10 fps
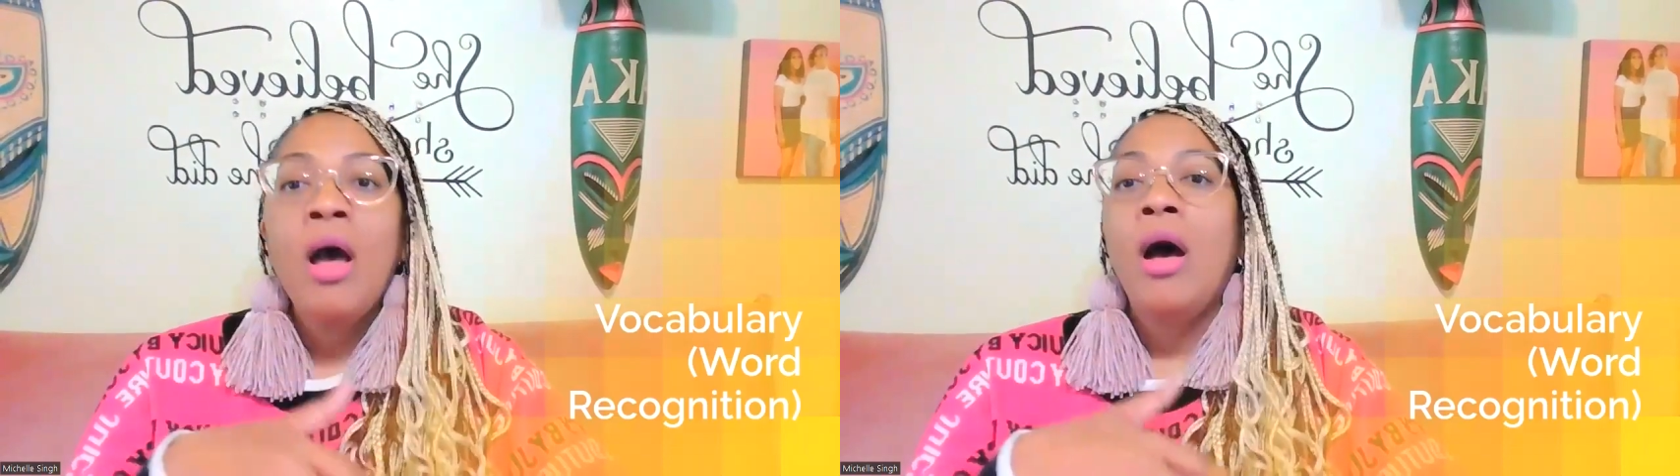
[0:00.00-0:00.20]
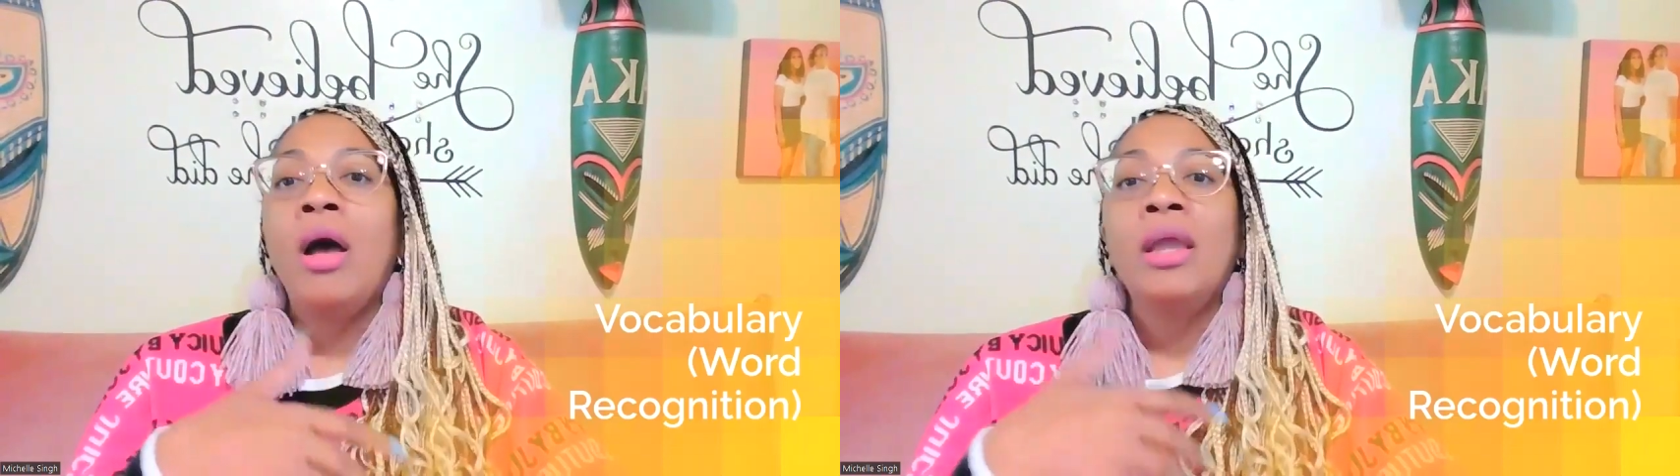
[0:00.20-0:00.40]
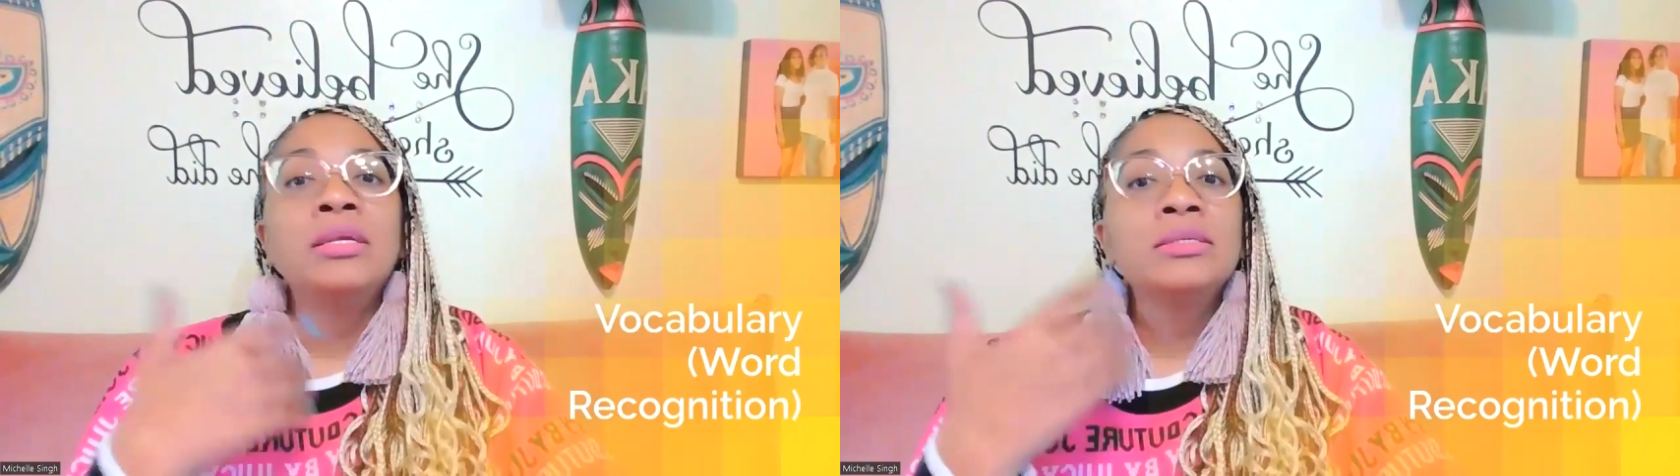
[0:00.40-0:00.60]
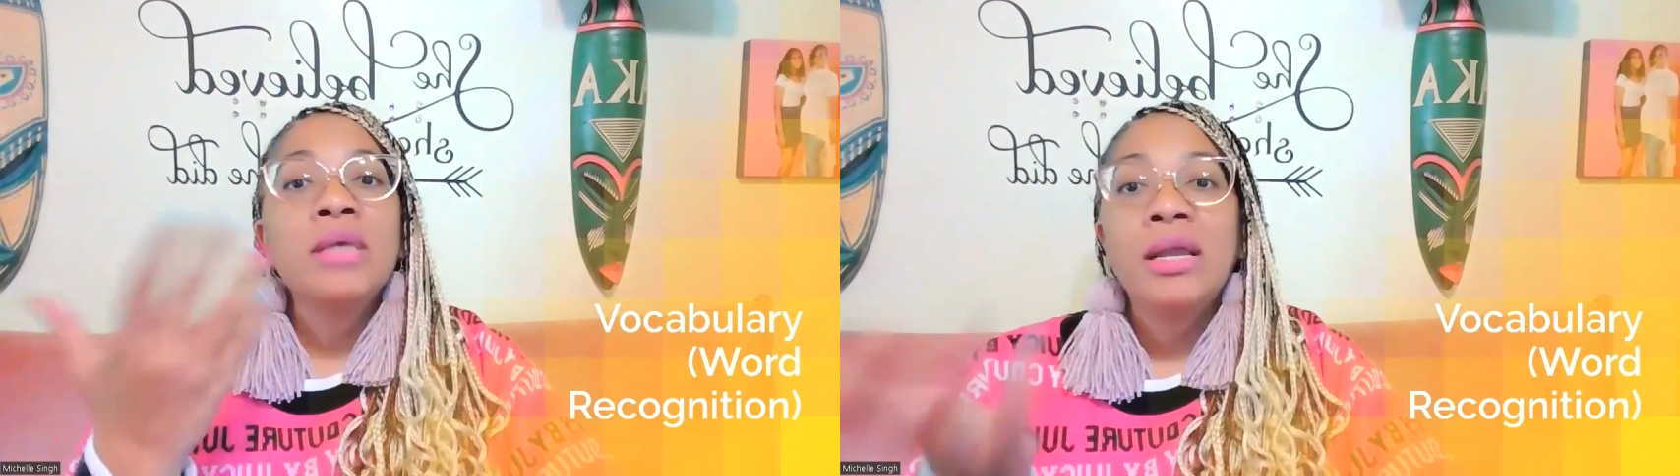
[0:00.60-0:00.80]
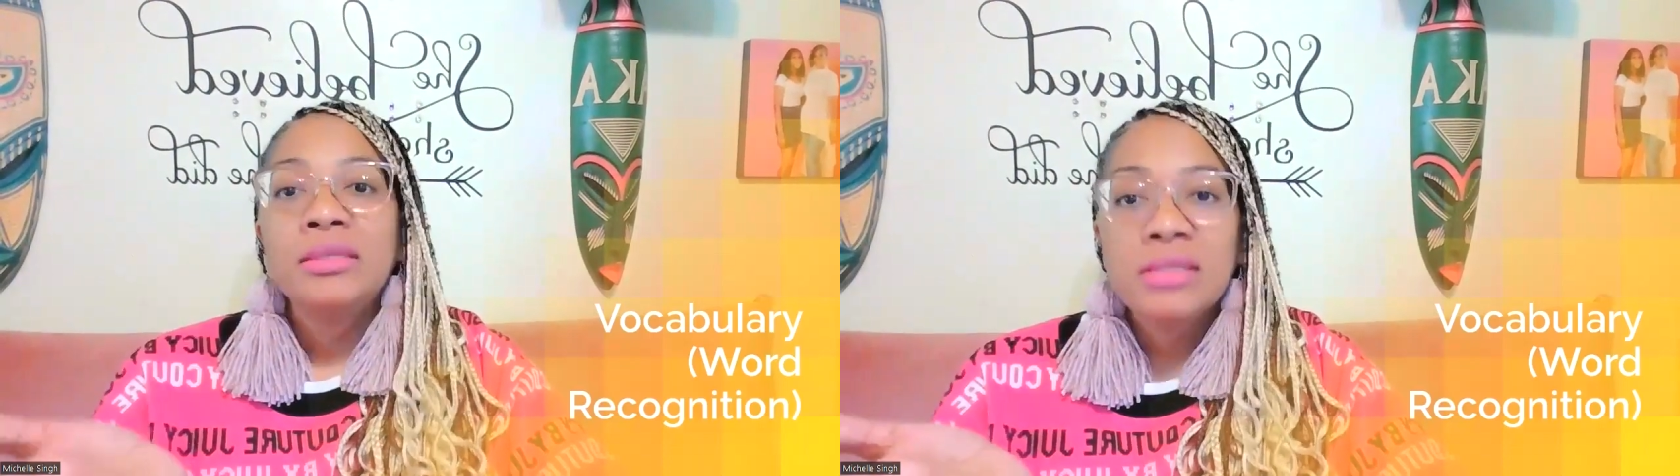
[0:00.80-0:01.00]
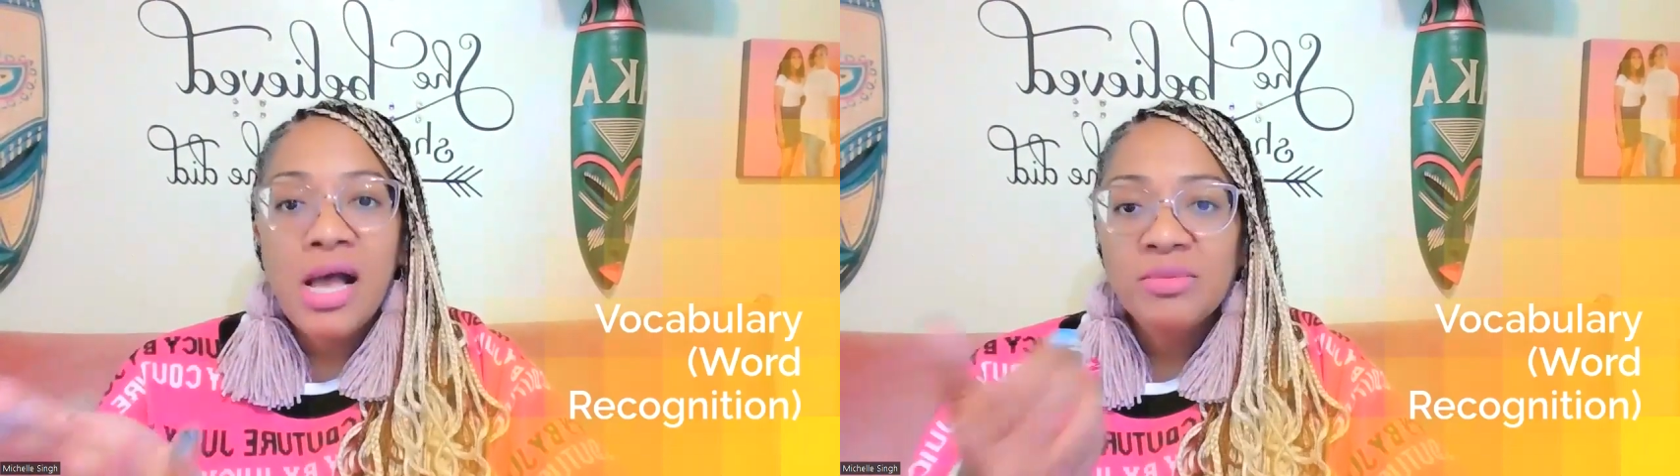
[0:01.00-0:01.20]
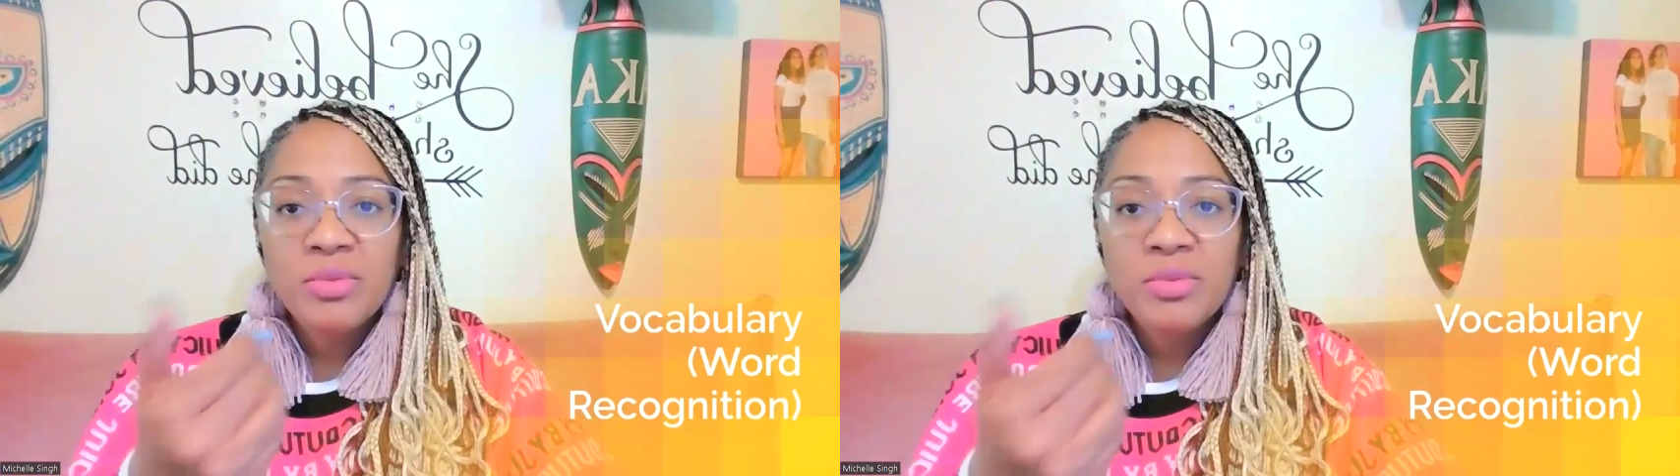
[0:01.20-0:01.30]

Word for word: Uh, in a science class,